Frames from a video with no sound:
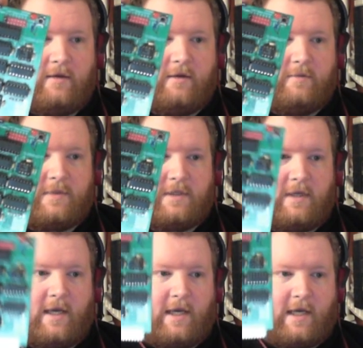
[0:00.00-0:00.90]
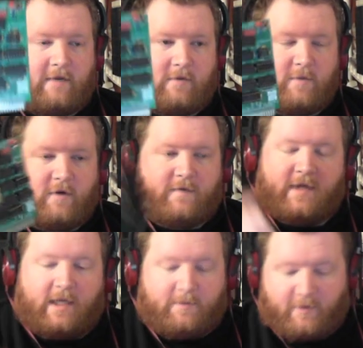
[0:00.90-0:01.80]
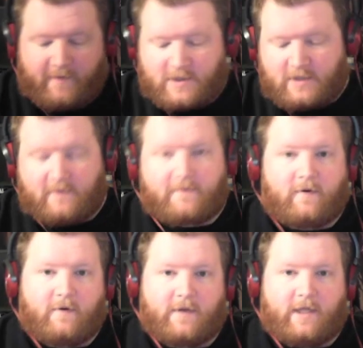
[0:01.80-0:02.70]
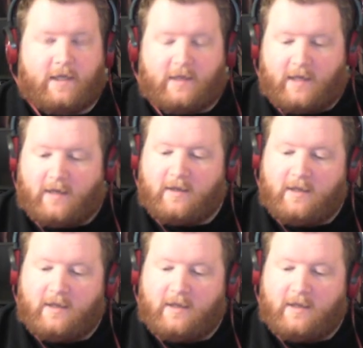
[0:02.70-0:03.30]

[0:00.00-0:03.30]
Oops. And I removed the provision for the